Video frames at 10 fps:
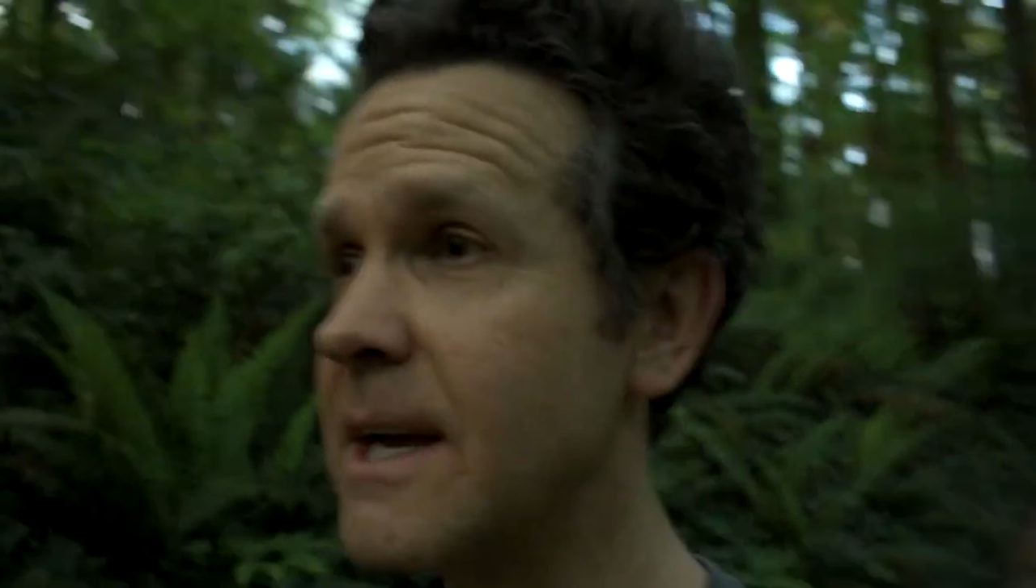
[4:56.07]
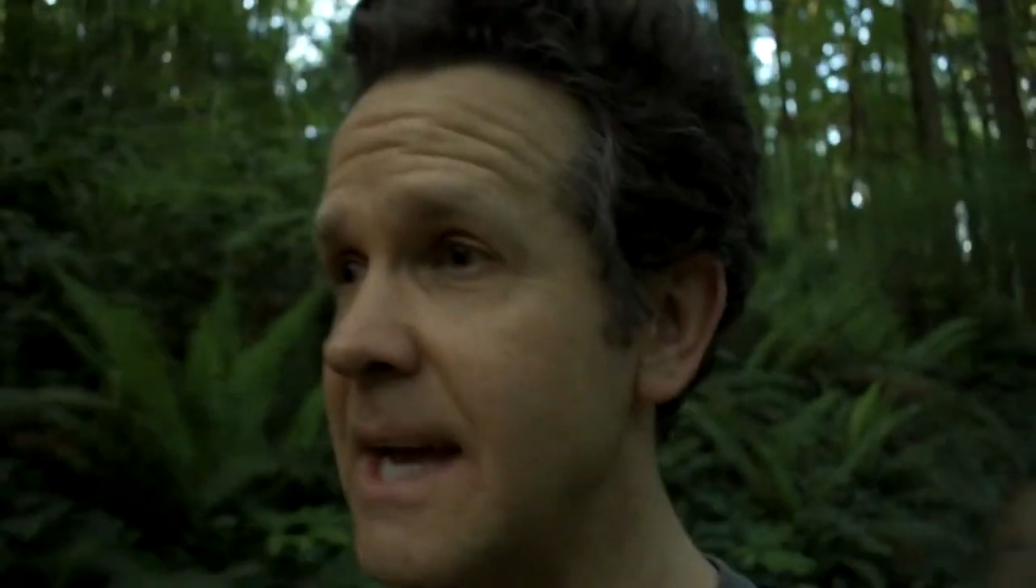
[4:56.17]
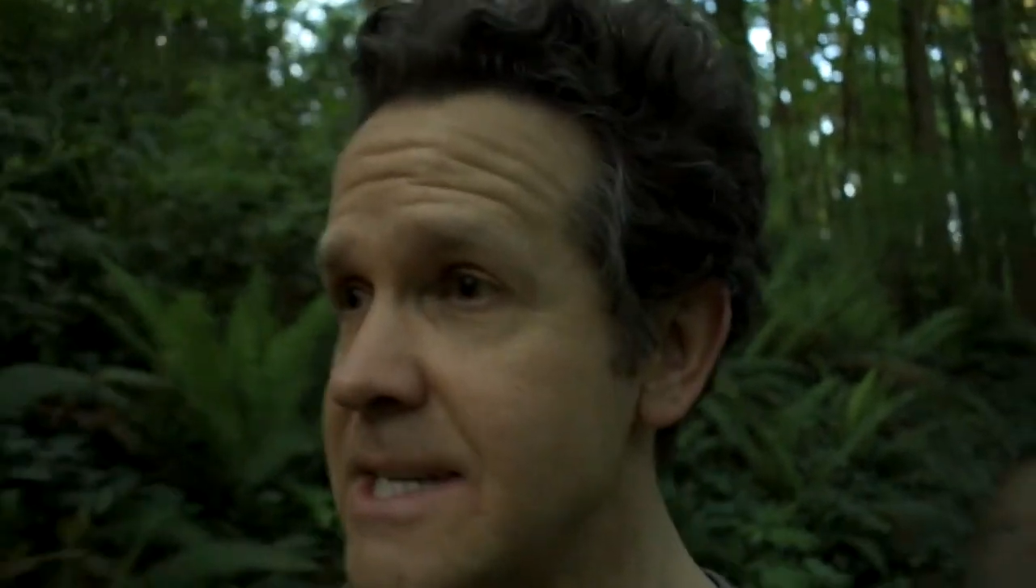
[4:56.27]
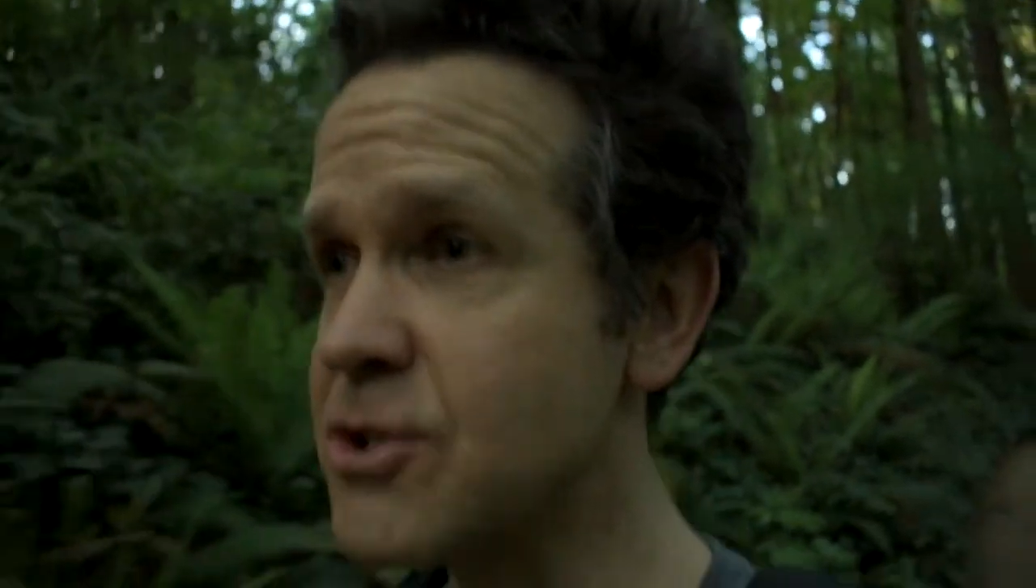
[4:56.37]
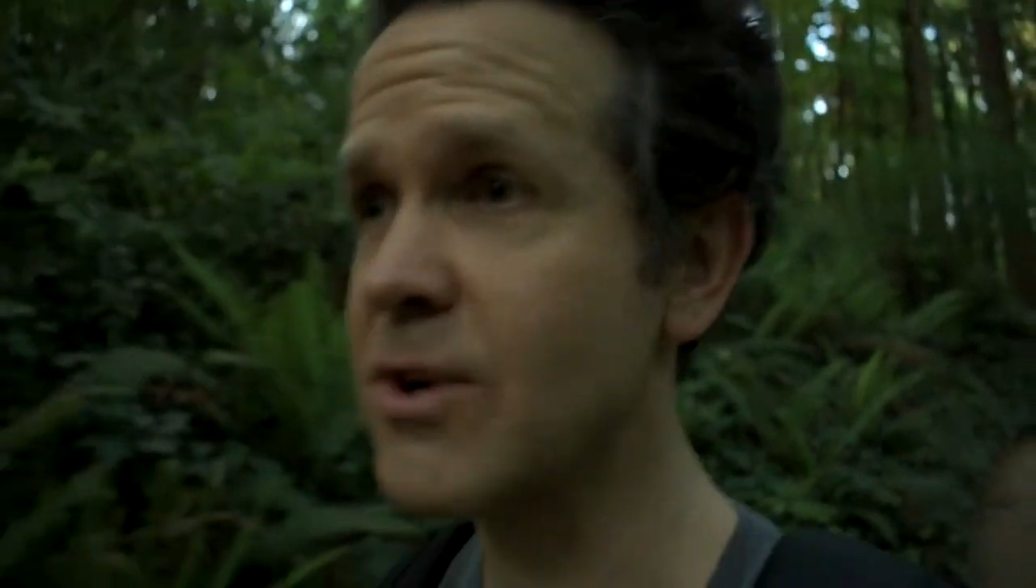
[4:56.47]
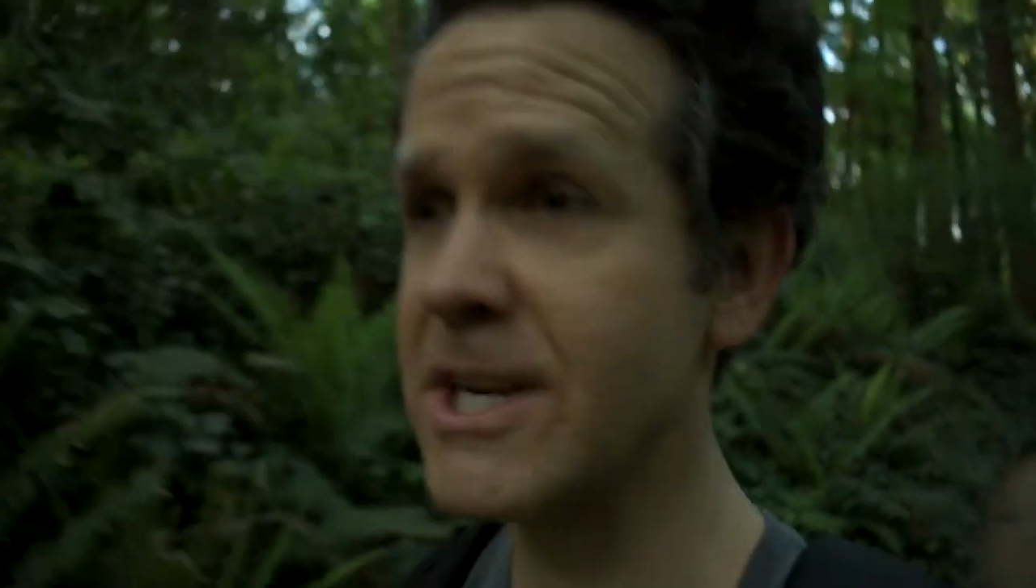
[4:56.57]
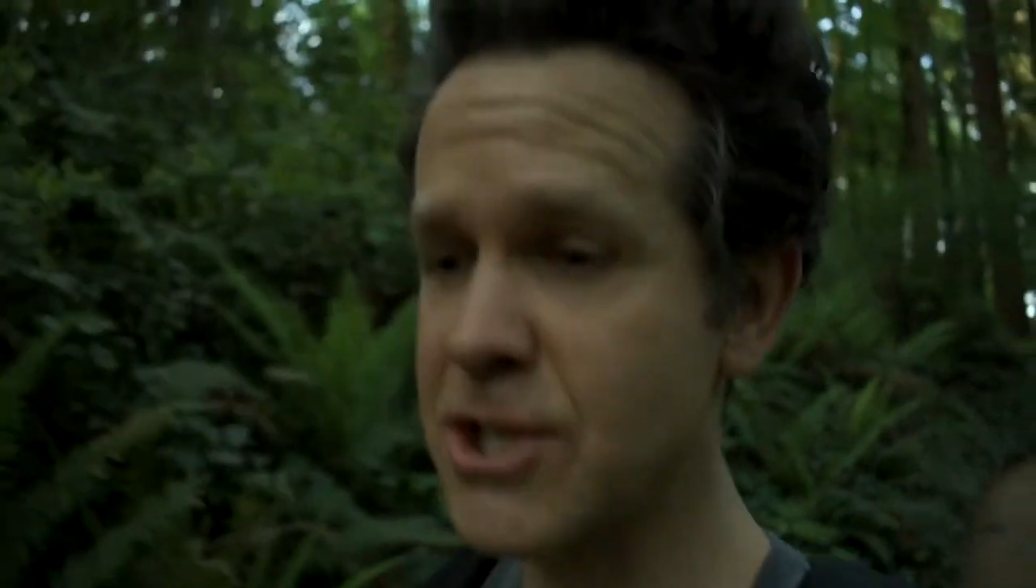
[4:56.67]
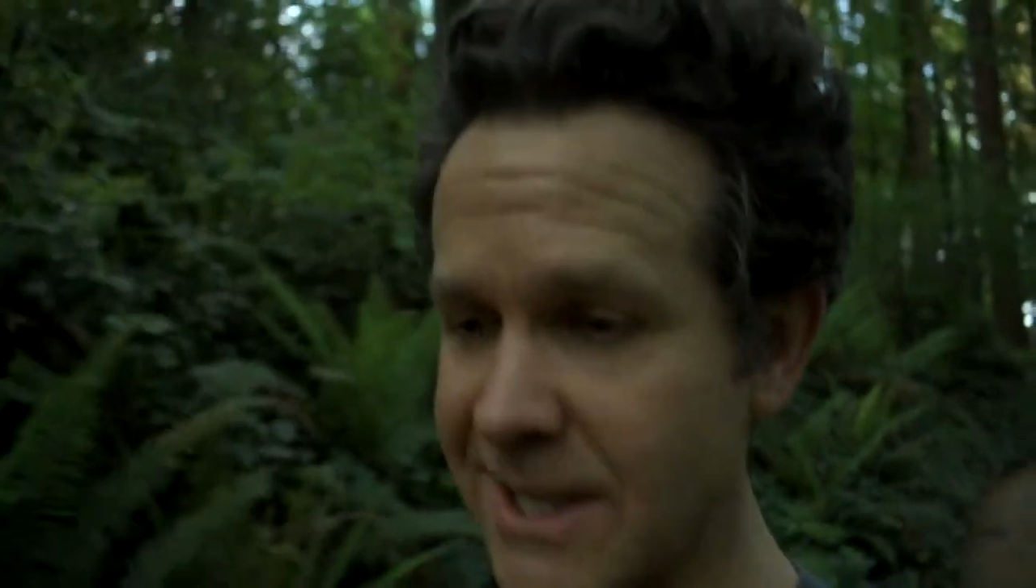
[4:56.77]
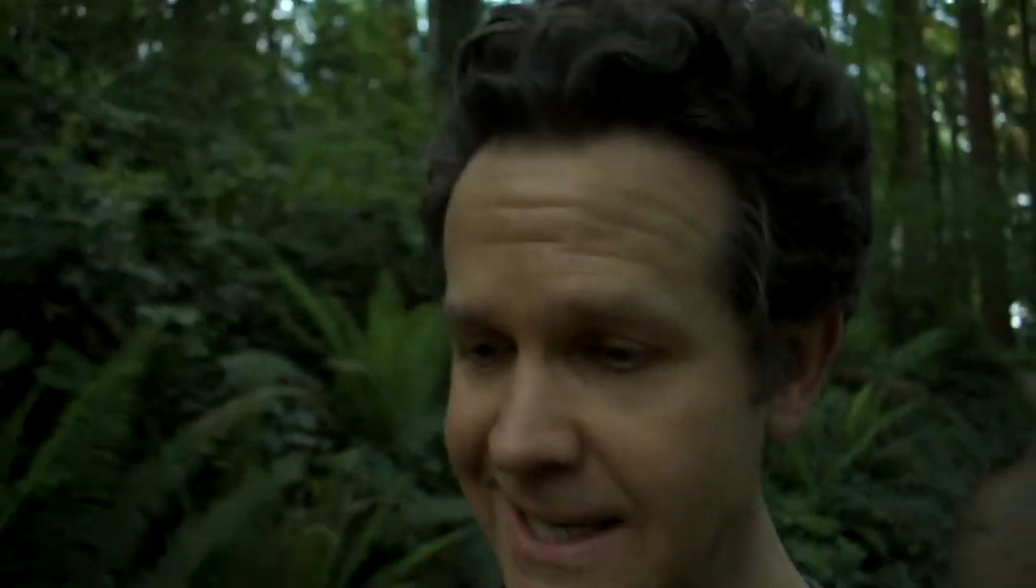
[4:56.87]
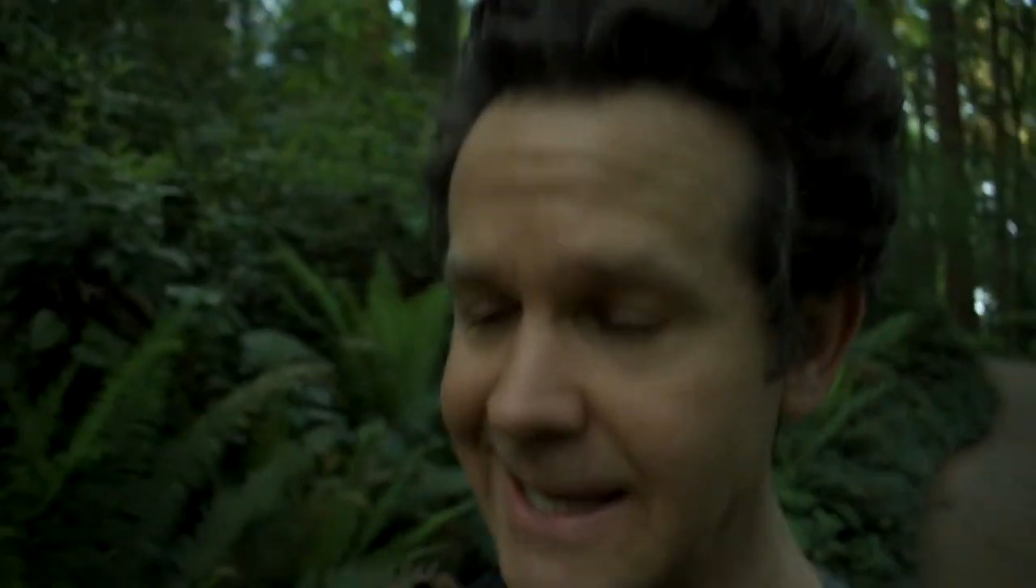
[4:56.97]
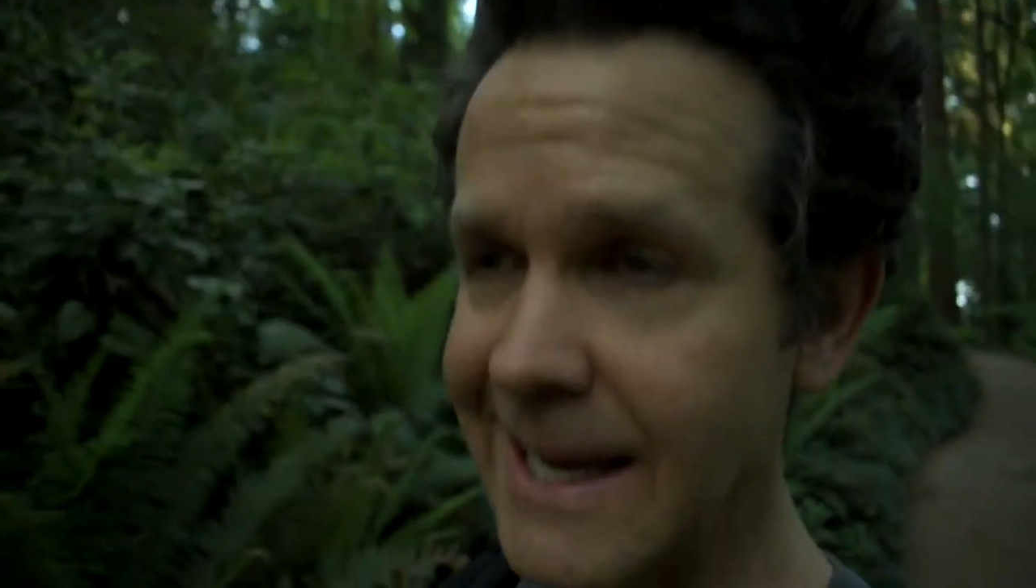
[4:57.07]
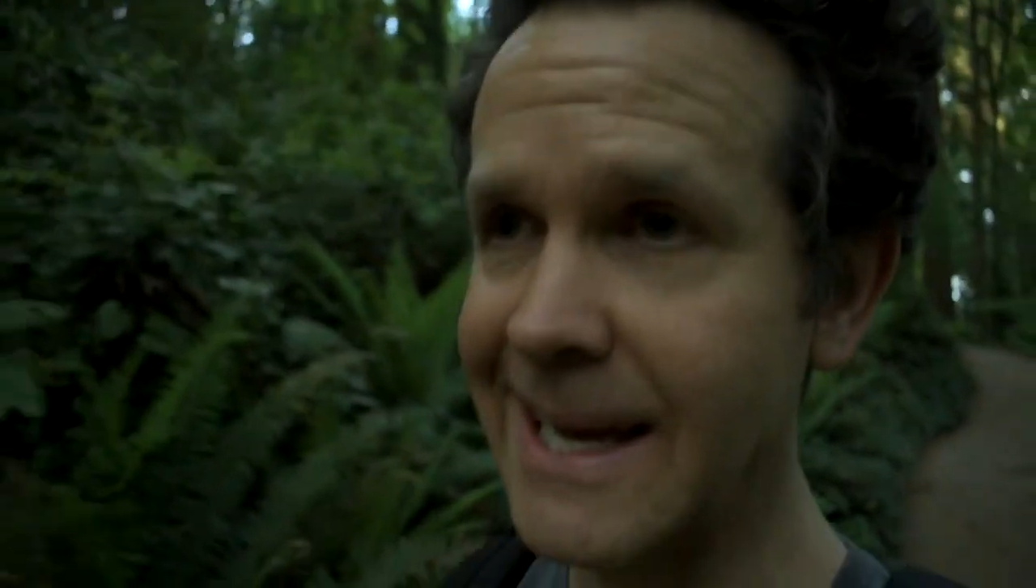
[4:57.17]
as tragically